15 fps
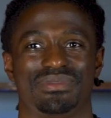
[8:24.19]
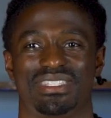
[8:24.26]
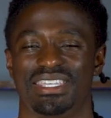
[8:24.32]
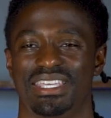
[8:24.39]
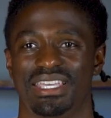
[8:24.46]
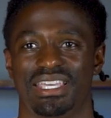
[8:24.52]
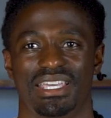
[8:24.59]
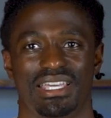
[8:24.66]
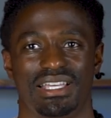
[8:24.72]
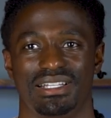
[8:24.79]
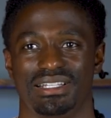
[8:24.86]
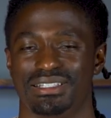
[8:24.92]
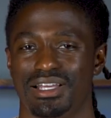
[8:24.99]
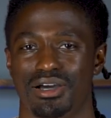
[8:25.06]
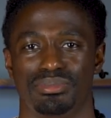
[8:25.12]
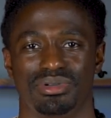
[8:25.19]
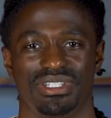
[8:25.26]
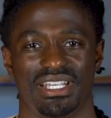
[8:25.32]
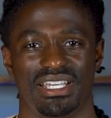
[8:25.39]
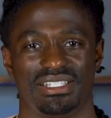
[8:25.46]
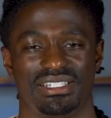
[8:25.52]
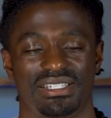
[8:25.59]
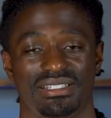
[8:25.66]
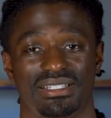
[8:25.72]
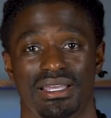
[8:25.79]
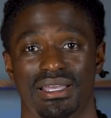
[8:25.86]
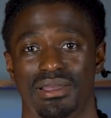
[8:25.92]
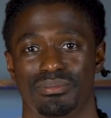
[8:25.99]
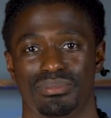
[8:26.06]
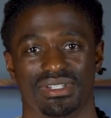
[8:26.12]
ten double digit
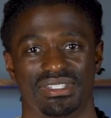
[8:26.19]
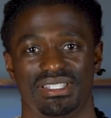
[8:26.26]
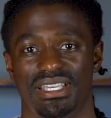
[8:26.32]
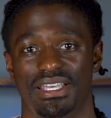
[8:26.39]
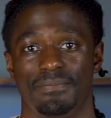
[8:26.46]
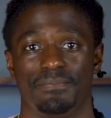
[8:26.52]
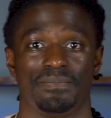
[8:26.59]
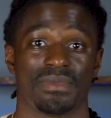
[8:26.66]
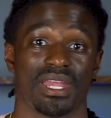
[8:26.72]
percent,